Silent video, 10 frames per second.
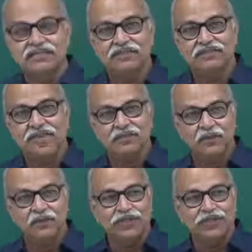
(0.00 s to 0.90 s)
So, I
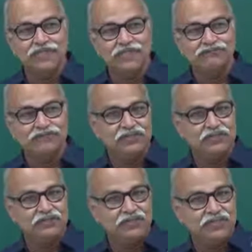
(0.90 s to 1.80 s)
know that if
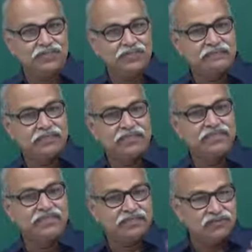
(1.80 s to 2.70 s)
the temperature
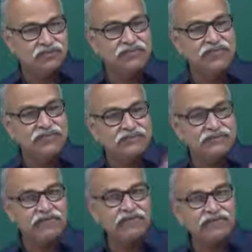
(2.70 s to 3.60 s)
is generally in
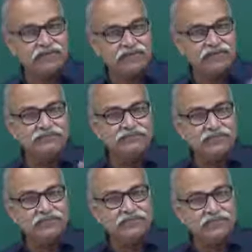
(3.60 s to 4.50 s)
the range
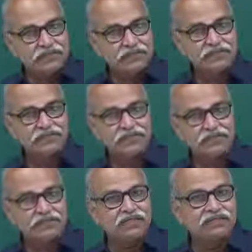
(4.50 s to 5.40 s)
300
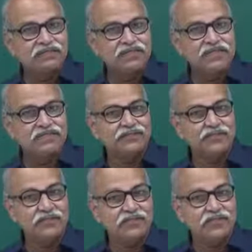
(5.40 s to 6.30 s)
to 350 and
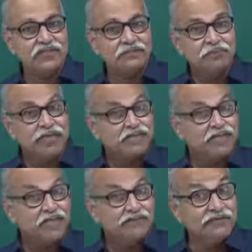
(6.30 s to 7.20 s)
so on,
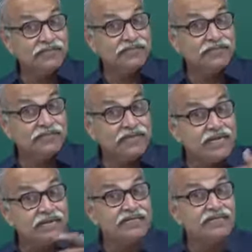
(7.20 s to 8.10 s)
but if it
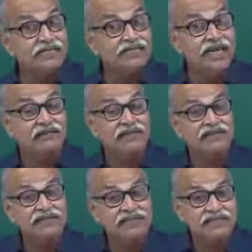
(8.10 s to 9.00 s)
exceeds
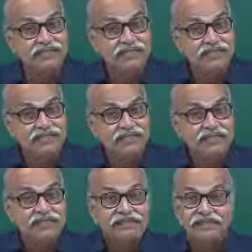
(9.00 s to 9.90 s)
370 Celsius,
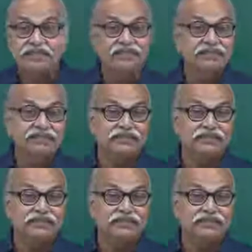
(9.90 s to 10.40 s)
then